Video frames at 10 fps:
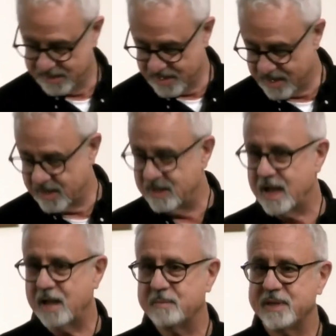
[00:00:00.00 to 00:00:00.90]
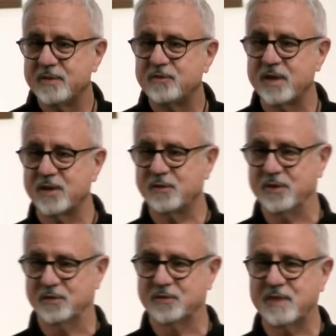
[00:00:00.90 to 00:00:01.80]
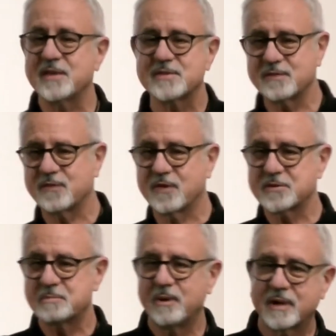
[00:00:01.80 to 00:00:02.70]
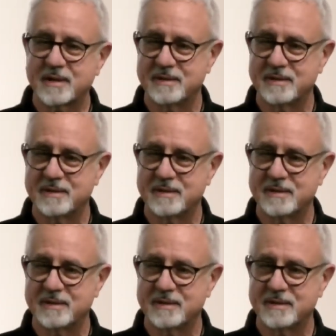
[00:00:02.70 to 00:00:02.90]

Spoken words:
I'll be in Genesis. That's the first book.